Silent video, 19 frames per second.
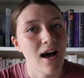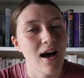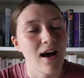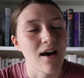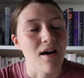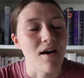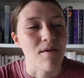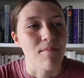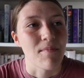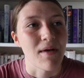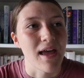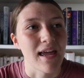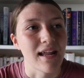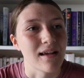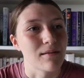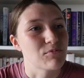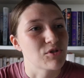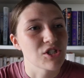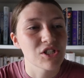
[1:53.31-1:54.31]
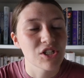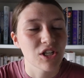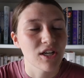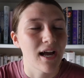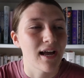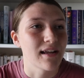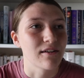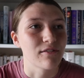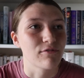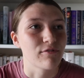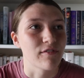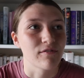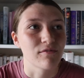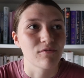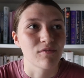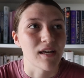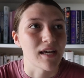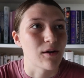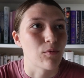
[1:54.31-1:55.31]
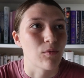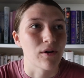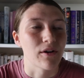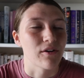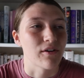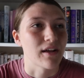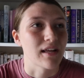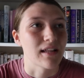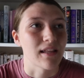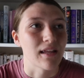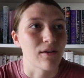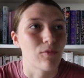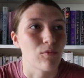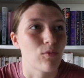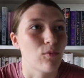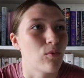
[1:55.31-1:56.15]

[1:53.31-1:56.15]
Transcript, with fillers: and I'm just kind of like wondering, like,